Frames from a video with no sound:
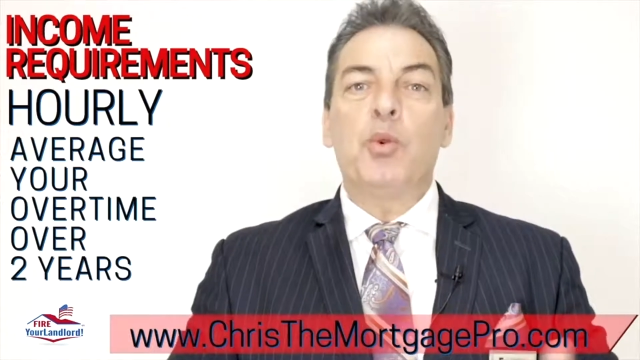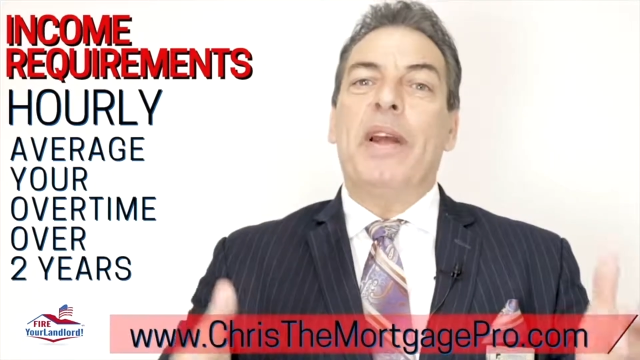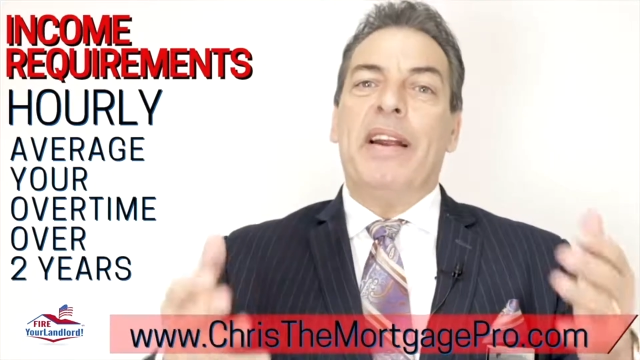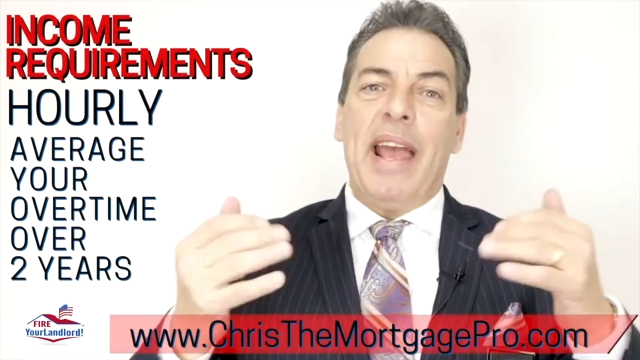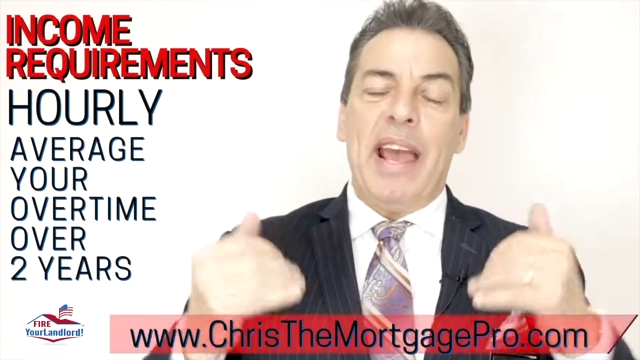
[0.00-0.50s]

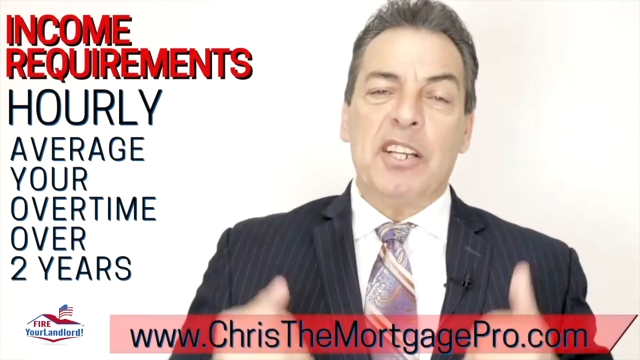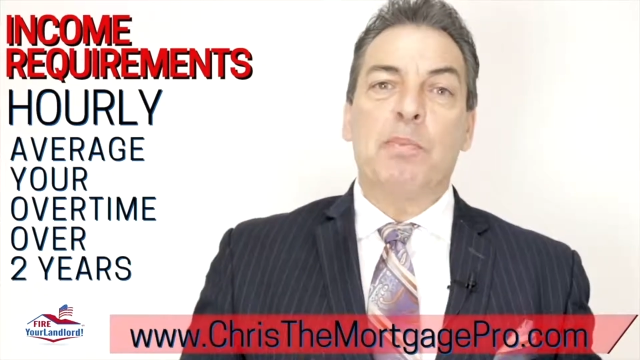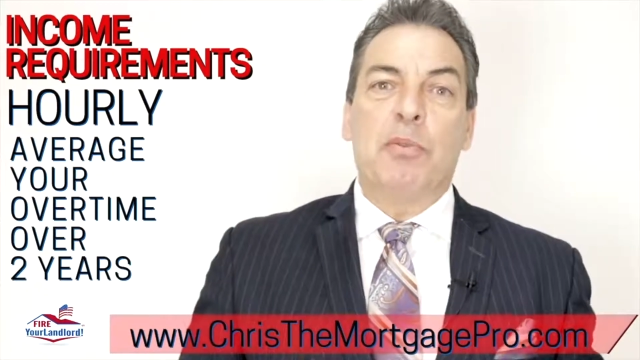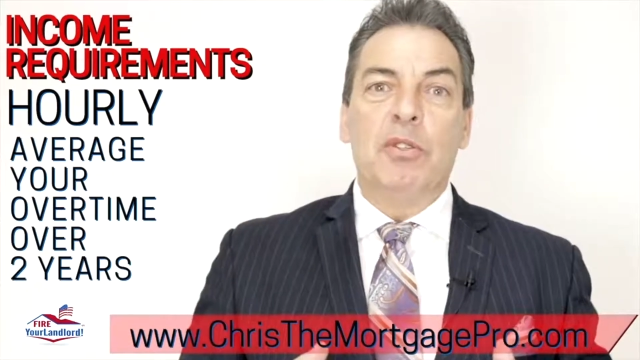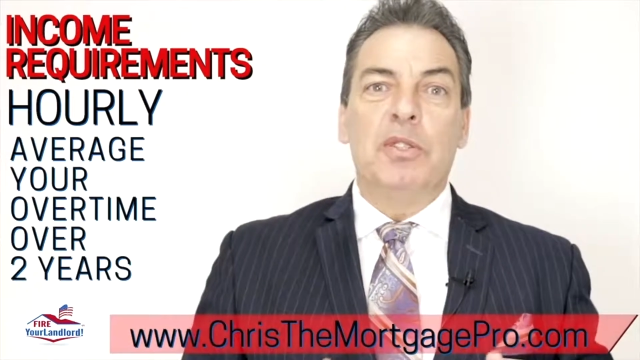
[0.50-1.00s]
We're
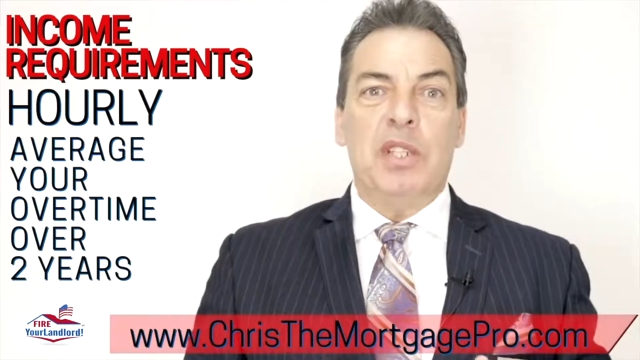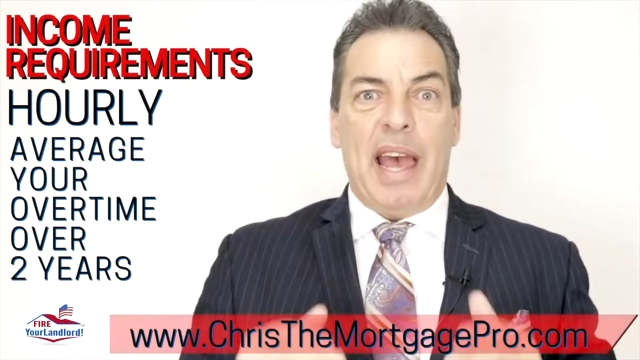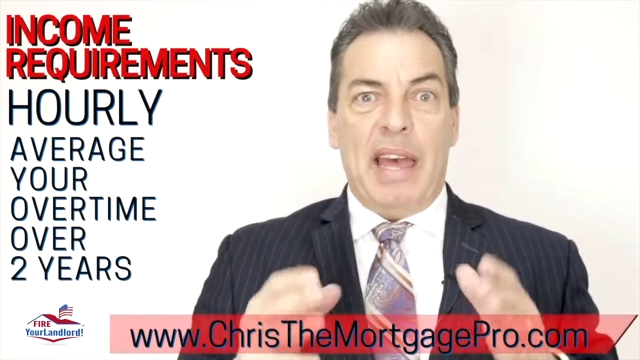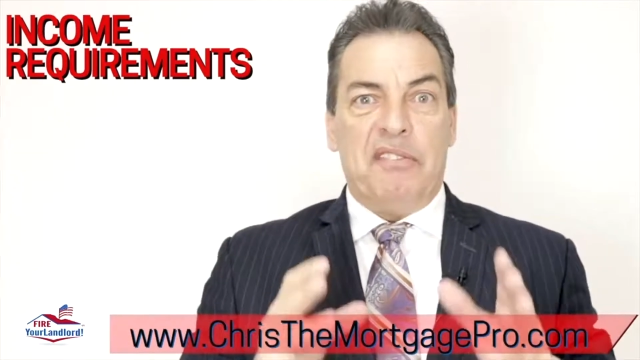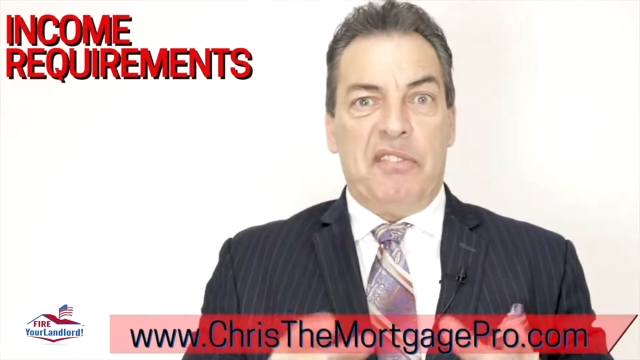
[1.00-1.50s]
experts
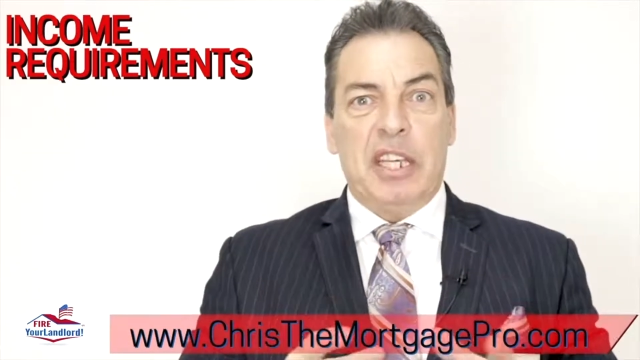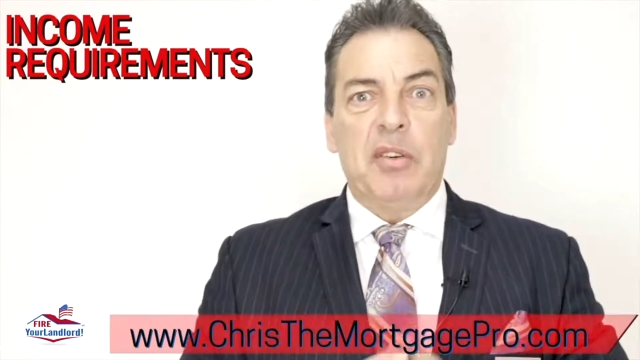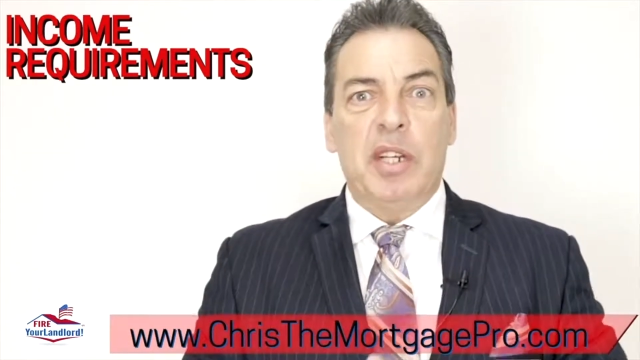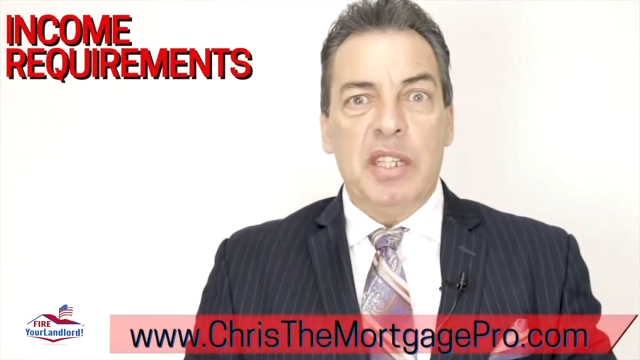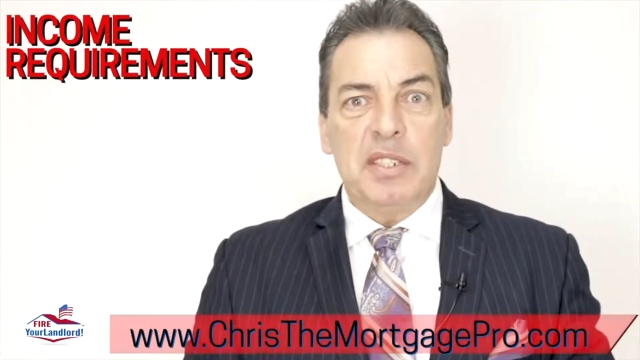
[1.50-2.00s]
at
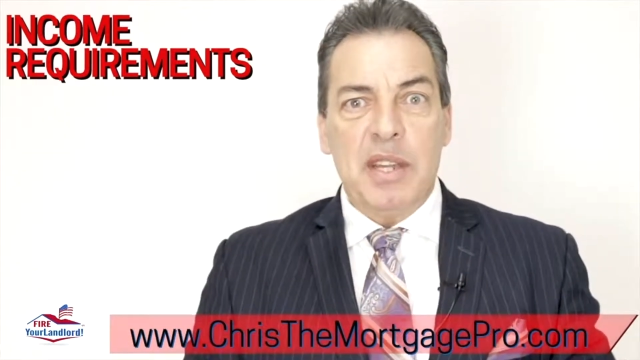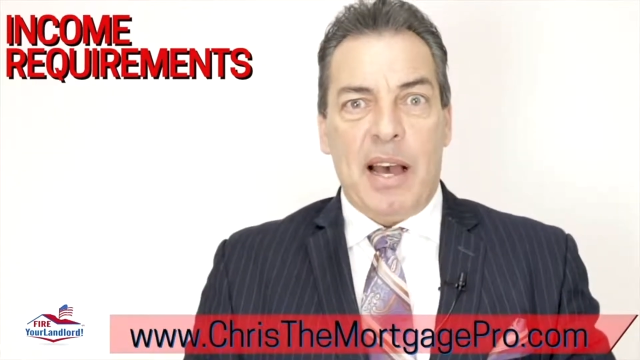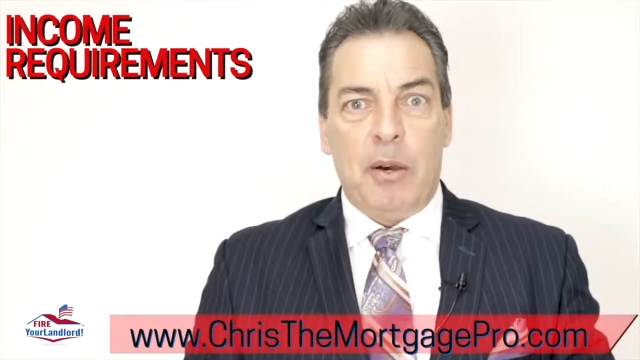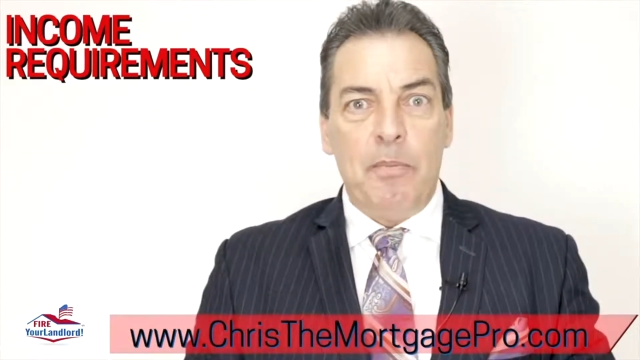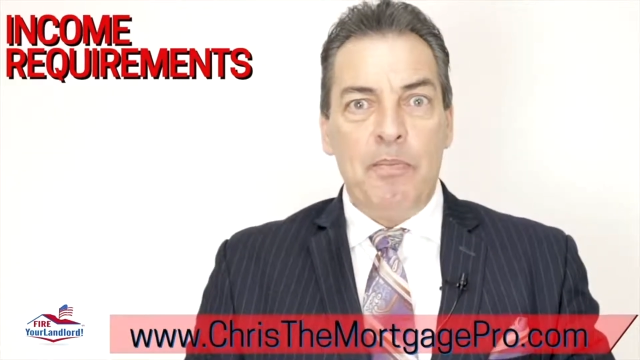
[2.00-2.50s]
figuring this
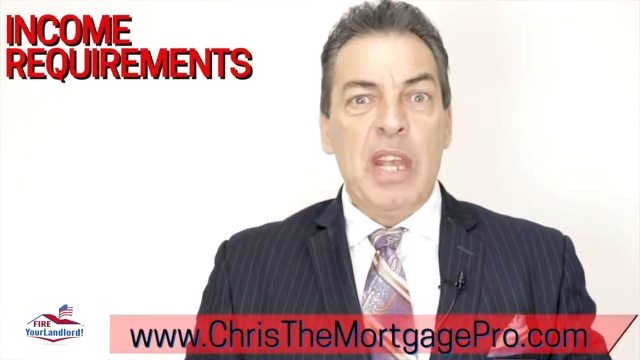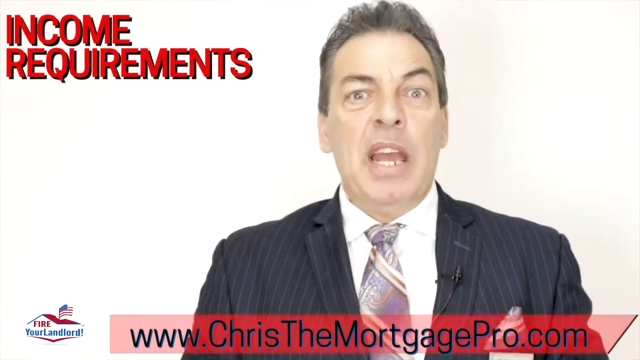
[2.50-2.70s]
out.